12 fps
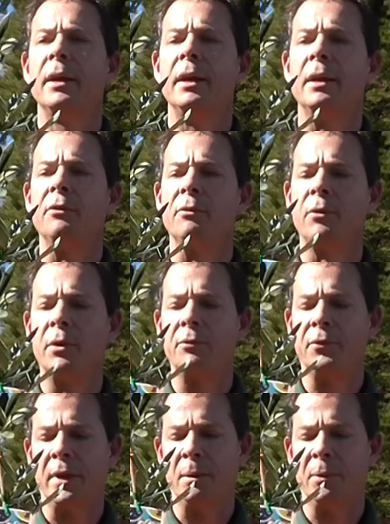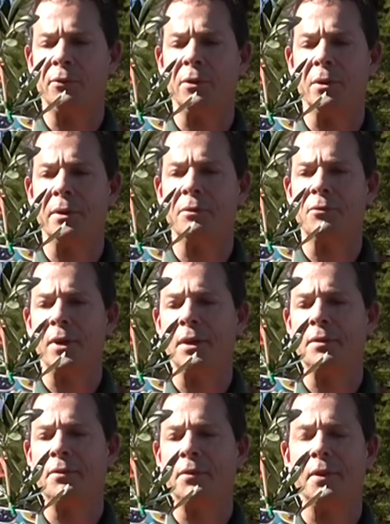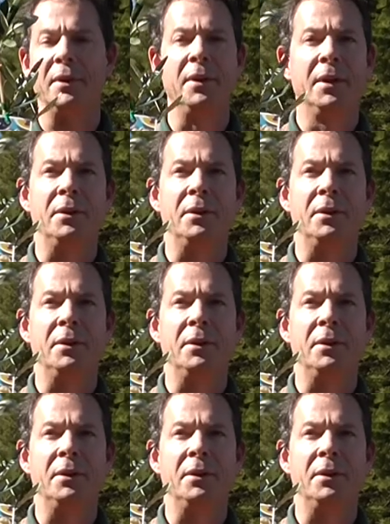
it is a very famous olive and, uh,